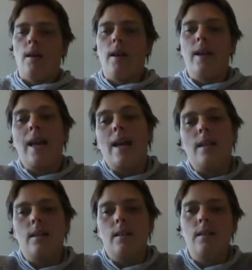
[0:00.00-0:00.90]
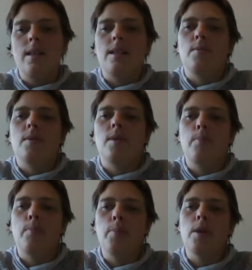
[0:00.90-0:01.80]
Again, this was a
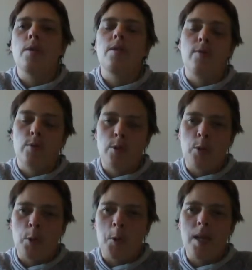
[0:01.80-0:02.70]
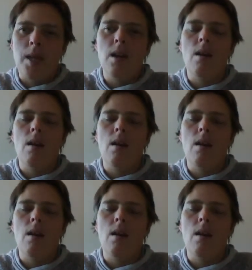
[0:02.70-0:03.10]
beautiful story,